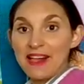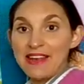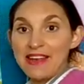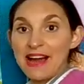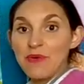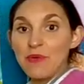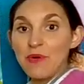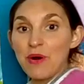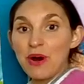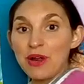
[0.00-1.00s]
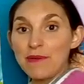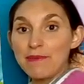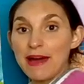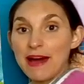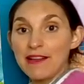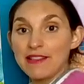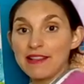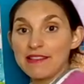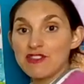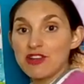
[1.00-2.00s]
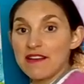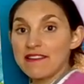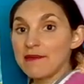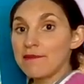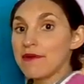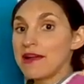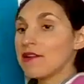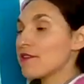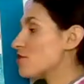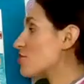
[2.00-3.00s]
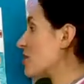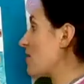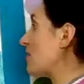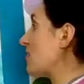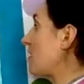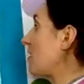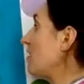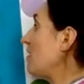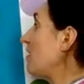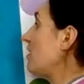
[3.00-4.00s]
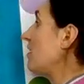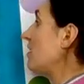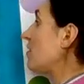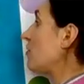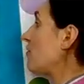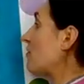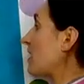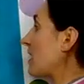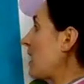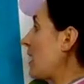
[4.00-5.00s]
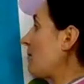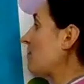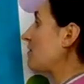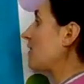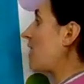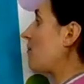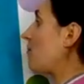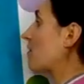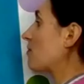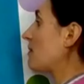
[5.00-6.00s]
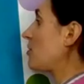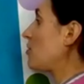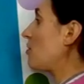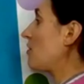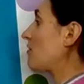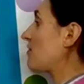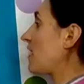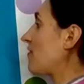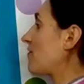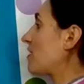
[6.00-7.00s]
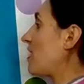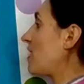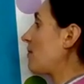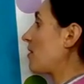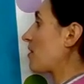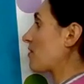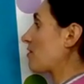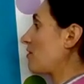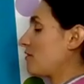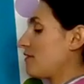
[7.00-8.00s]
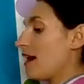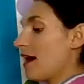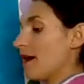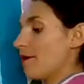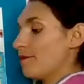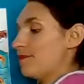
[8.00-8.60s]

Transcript: Now, what about, let's check Sabrina and Sheridan. You've done heaps of art. What's been your favorite artwork so far?